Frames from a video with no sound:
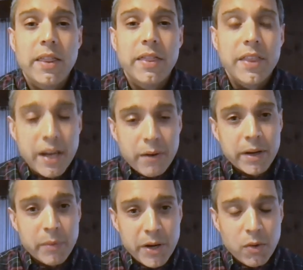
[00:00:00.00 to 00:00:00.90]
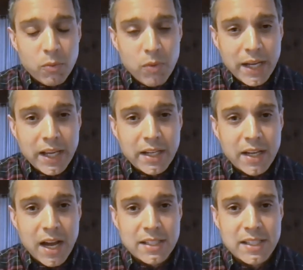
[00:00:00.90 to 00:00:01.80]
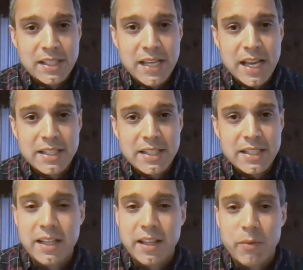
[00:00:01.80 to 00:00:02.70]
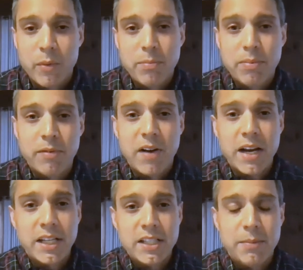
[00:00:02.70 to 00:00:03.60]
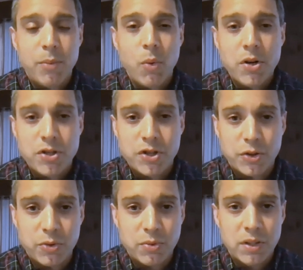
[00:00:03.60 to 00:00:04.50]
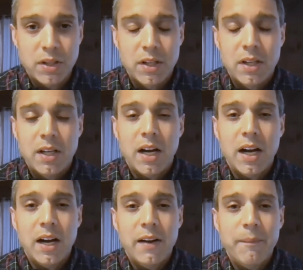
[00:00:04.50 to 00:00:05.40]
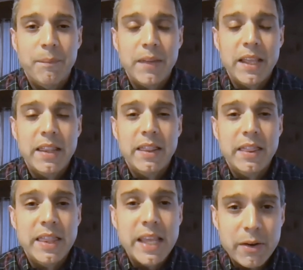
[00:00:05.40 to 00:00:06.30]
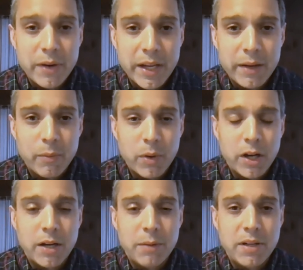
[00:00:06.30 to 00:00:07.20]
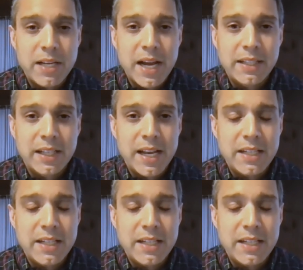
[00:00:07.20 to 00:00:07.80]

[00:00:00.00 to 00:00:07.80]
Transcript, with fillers: in theory, we don't recognize this entity that we're providing support to. In theory, we're going to protect an